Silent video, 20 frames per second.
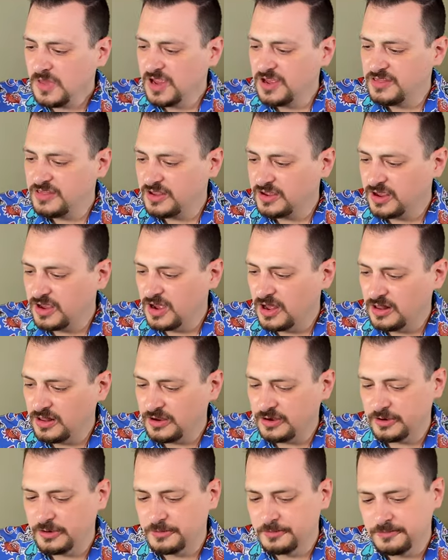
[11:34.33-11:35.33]
And the
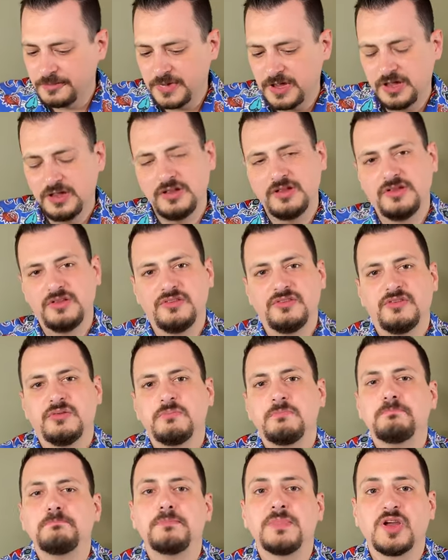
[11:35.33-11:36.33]
color
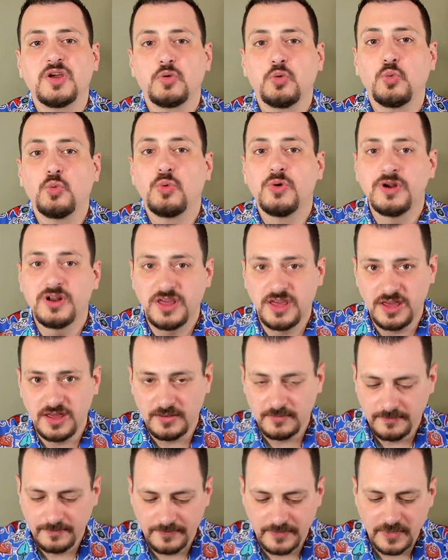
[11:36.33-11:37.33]
is
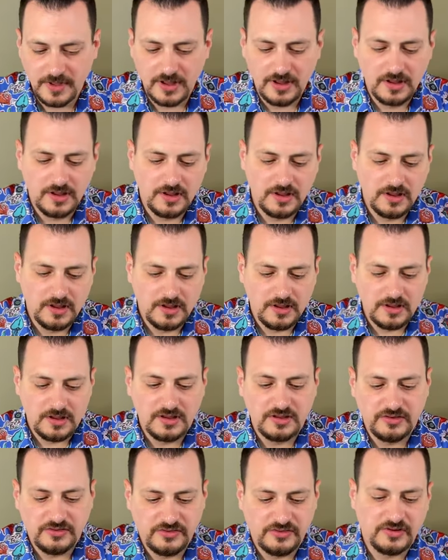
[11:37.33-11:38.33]
McWoody.
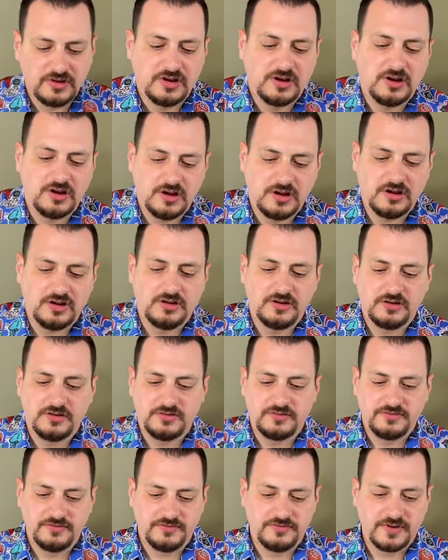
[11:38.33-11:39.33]
It's a
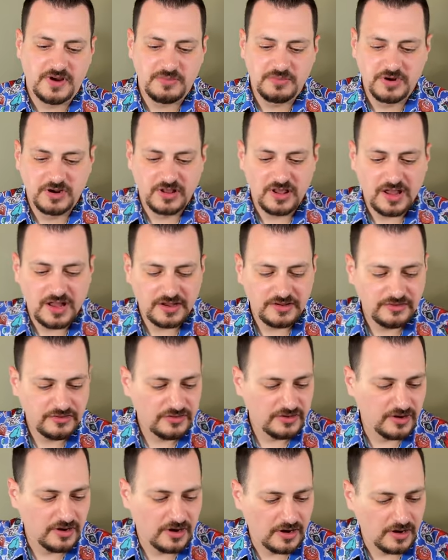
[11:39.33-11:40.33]
fiberglass
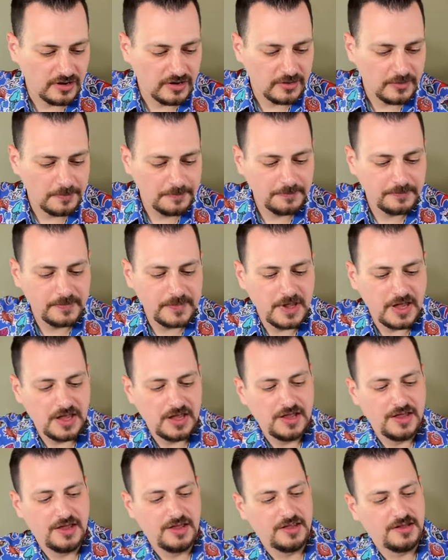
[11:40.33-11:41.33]
stock,
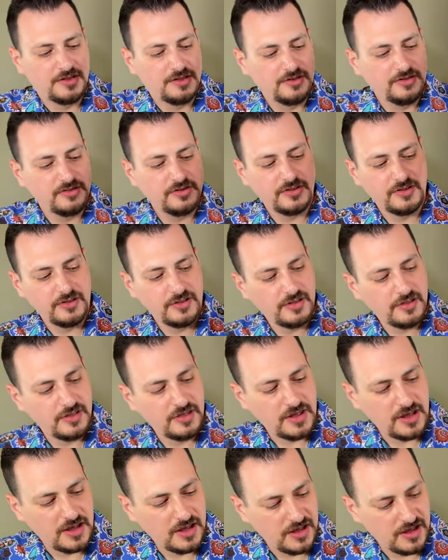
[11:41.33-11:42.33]
and
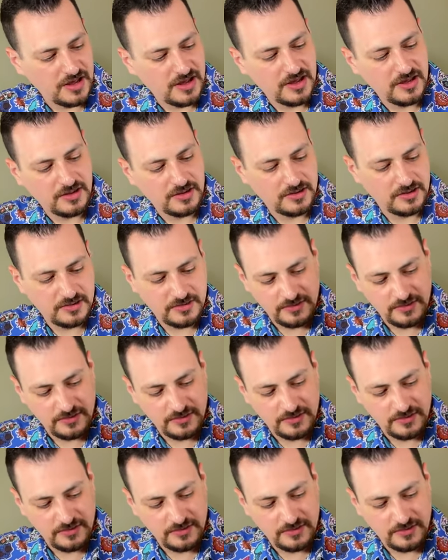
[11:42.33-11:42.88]
they